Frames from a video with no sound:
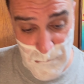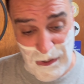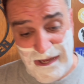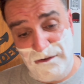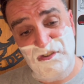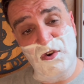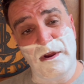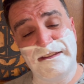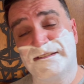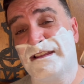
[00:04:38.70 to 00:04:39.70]
blade of
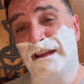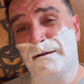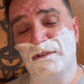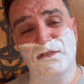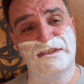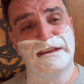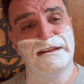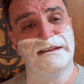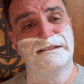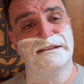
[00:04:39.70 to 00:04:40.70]
choice that I'm using in
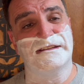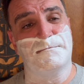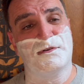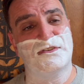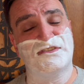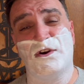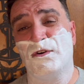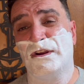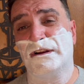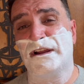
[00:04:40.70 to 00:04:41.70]
this is a
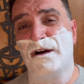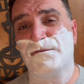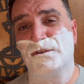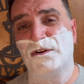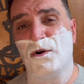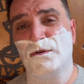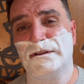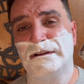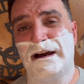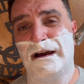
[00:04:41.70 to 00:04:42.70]
Personna Comfort Coat,
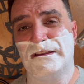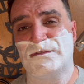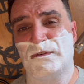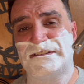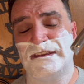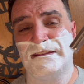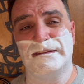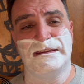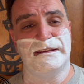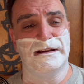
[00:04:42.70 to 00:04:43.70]
uh, is what's in
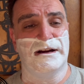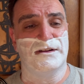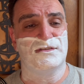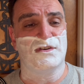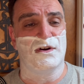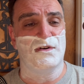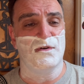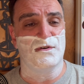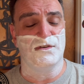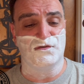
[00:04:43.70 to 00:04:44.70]
the uh, Charcoal
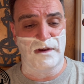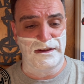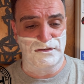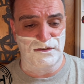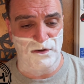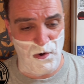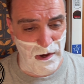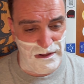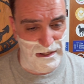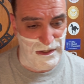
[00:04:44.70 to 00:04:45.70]
Goods razor. So
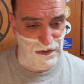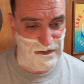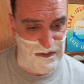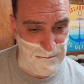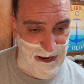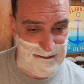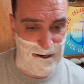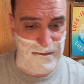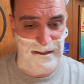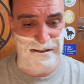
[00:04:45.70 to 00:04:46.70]
quickly, just the specs
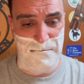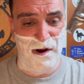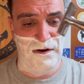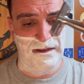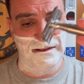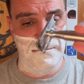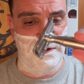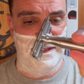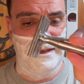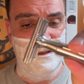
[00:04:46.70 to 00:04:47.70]
on this. American
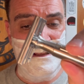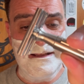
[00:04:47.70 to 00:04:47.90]
Liberty